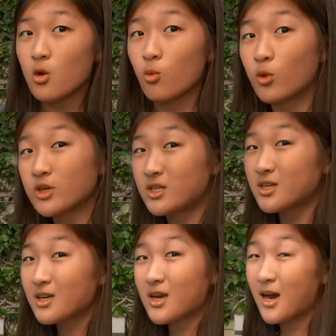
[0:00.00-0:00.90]
Which
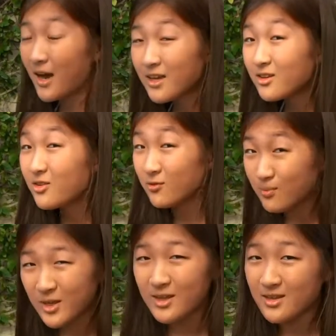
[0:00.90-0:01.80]
kind of
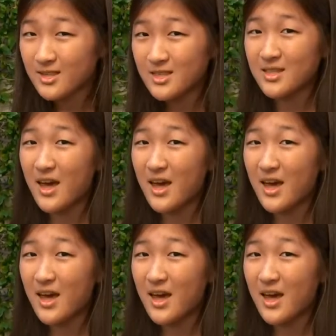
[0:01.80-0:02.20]
means